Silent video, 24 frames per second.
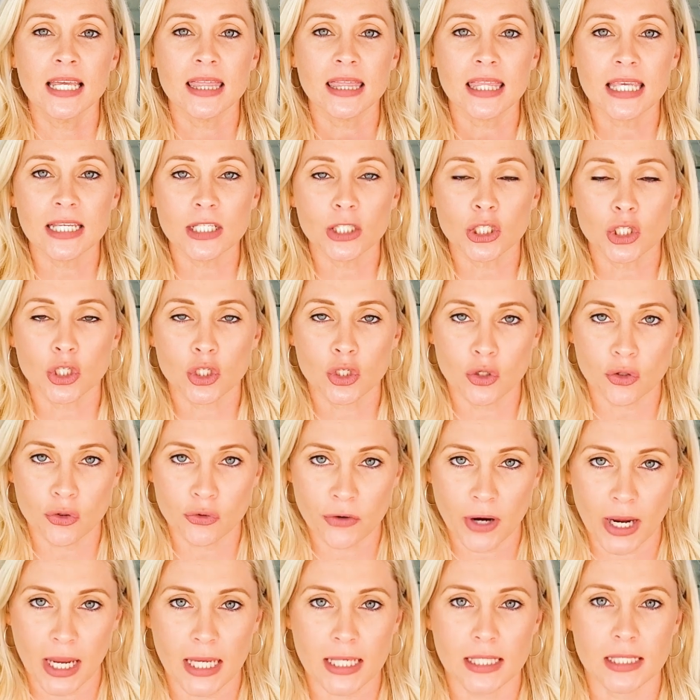these
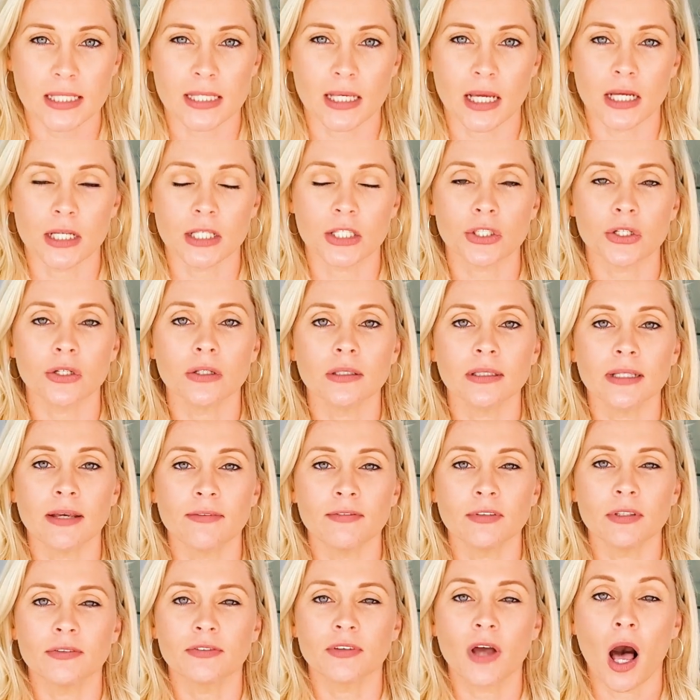traits, a certain
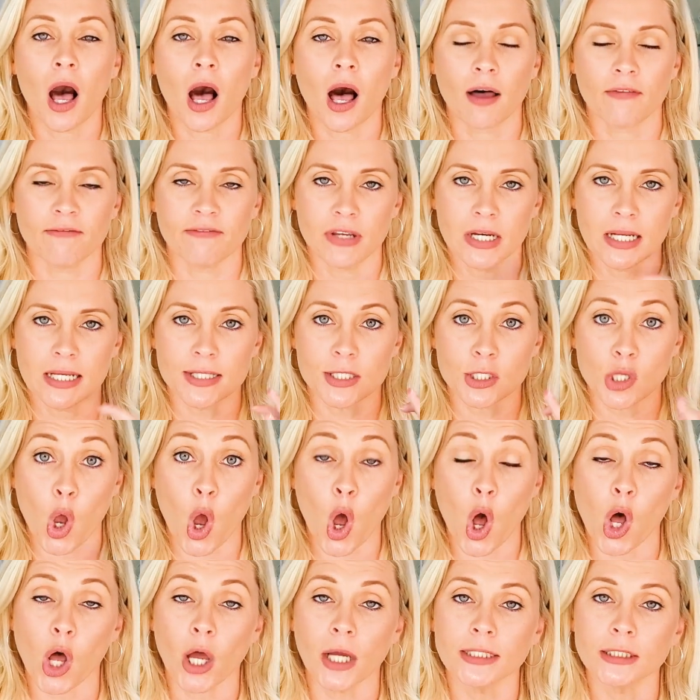level of confidence,
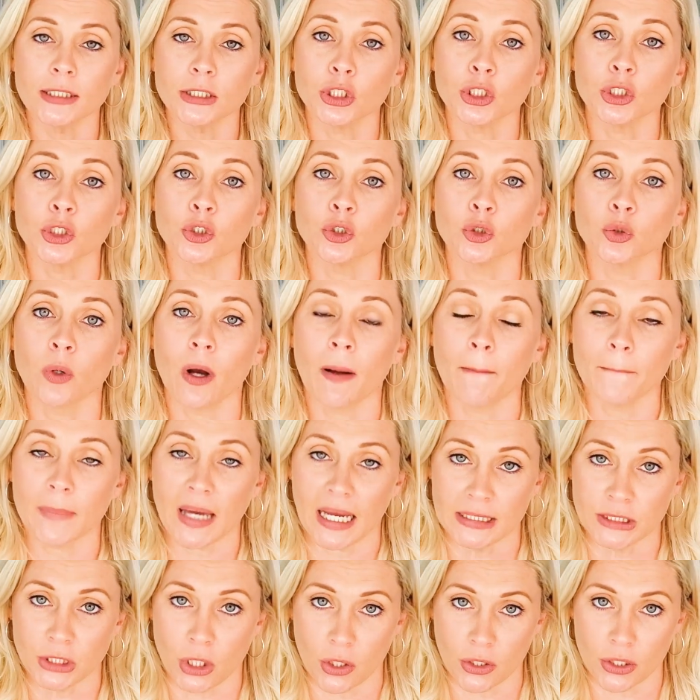onto my
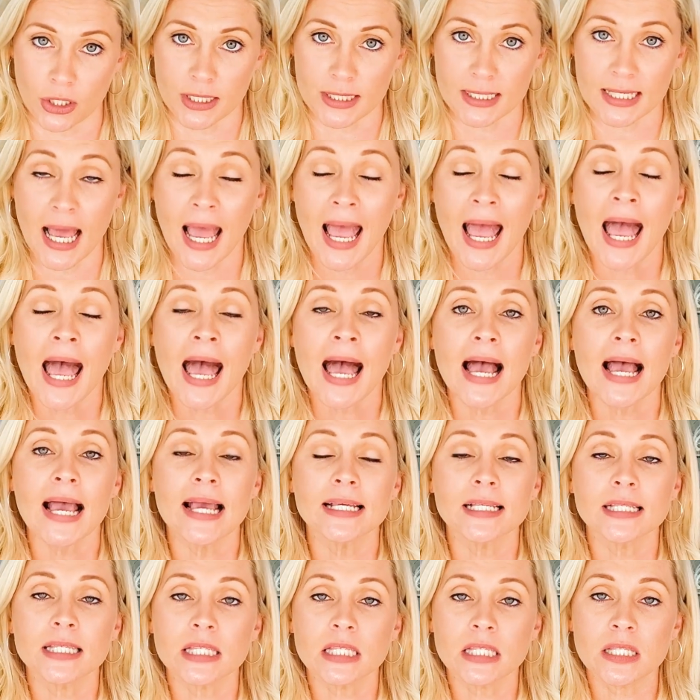daughters,
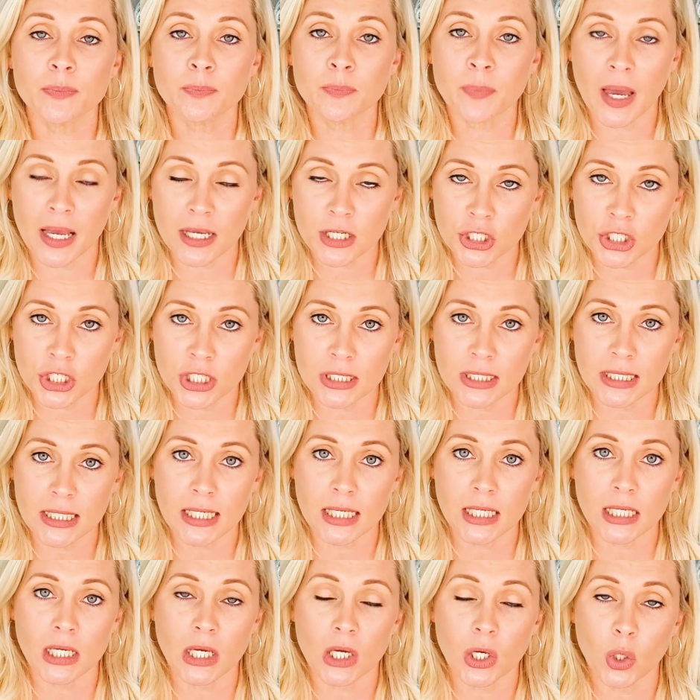
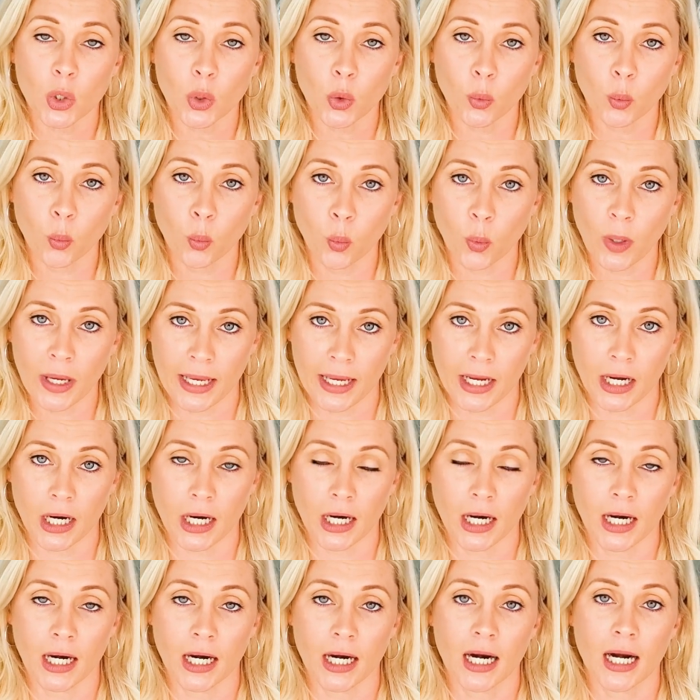especially
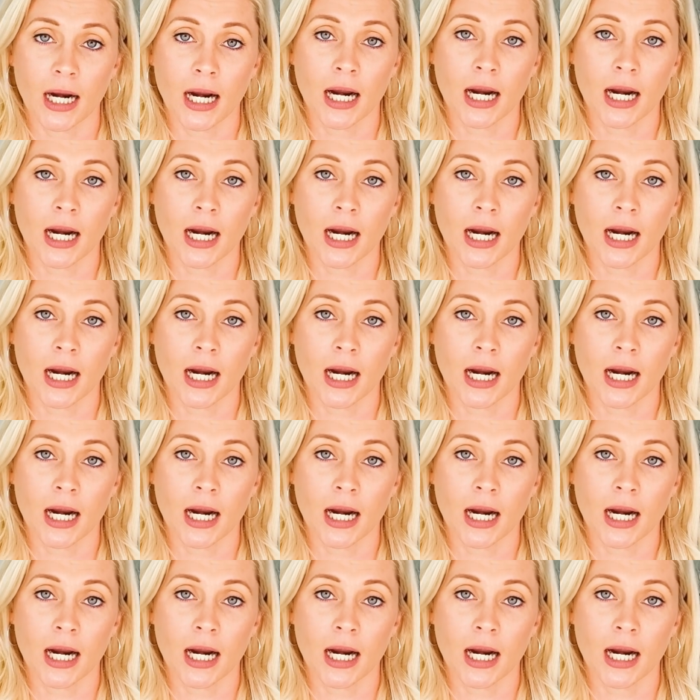where